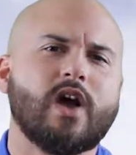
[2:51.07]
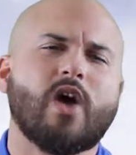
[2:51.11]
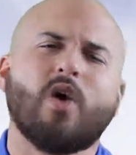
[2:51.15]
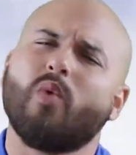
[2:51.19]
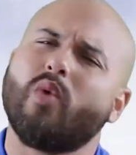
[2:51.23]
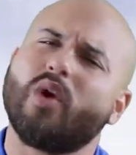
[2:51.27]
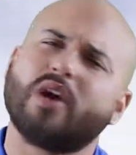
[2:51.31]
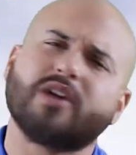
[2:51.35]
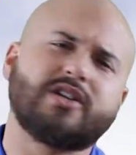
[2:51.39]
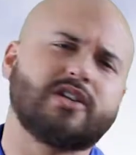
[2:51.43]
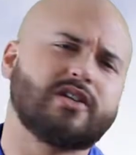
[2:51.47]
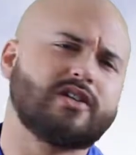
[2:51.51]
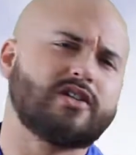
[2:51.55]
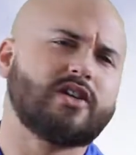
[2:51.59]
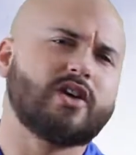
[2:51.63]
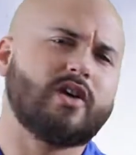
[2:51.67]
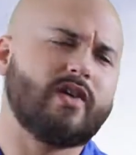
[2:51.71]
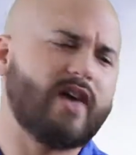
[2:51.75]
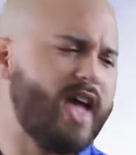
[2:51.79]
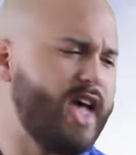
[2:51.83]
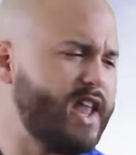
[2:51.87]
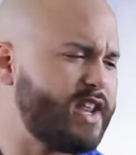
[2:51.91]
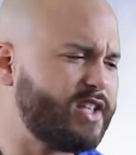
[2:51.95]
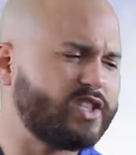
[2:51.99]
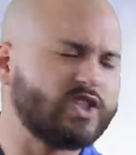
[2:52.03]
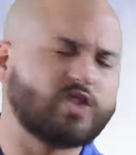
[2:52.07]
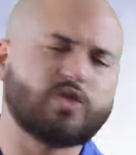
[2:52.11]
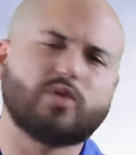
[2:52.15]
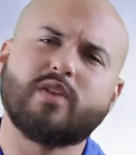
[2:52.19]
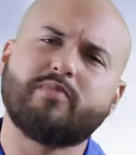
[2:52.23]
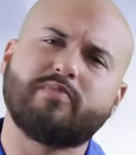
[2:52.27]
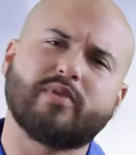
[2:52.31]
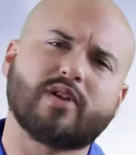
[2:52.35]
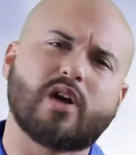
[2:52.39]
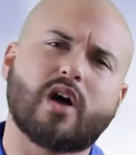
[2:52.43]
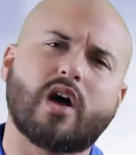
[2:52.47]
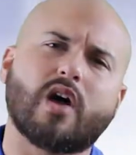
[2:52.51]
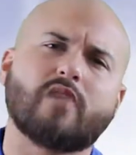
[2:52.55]
Why don't you just go ahead and sweep
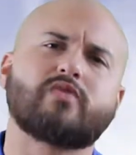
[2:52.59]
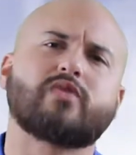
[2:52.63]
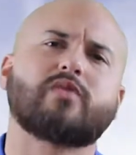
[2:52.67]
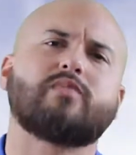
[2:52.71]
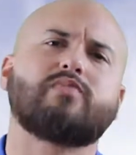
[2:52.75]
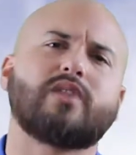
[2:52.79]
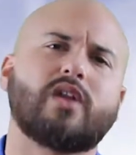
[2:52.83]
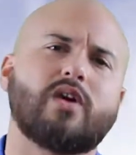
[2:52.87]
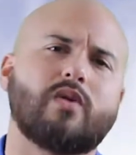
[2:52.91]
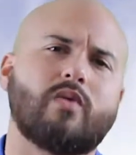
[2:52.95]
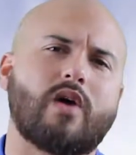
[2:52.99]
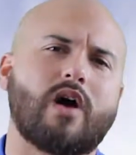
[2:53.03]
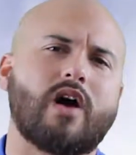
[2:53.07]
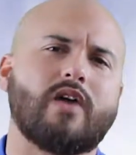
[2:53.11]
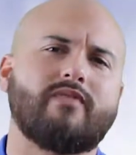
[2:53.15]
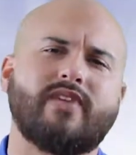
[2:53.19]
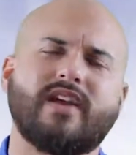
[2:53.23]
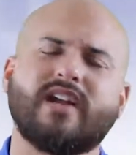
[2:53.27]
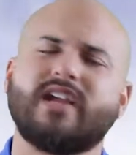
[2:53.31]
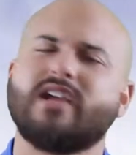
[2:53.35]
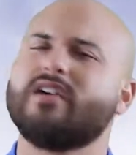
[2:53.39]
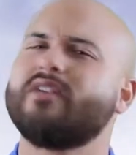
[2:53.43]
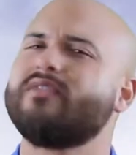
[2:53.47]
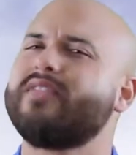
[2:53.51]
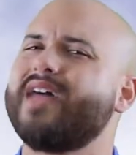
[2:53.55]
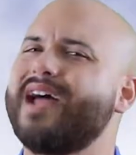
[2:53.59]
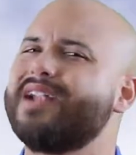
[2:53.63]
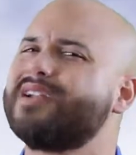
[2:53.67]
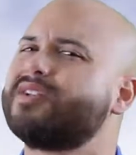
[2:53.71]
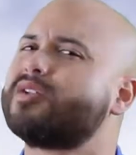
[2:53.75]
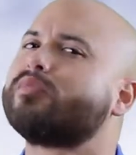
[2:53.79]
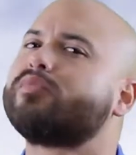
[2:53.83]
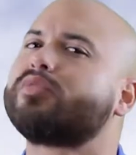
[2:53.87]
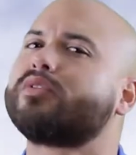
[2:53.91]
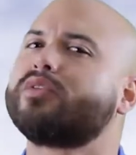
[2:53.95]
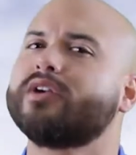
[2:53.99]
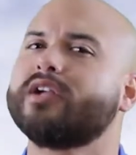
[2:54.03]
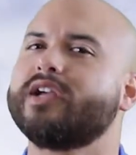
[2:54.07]
it off or blow off any of that
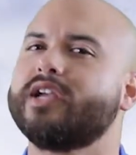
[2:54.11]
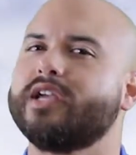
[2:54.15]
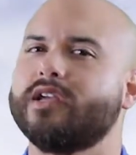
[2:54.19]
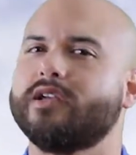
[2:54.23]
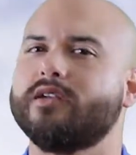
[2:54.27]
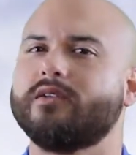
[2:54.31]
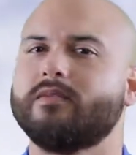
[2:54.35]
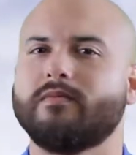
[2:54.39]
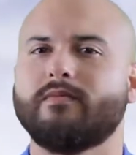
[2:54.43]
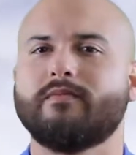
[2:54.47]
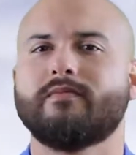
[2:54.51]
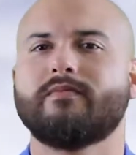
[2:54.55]
debris?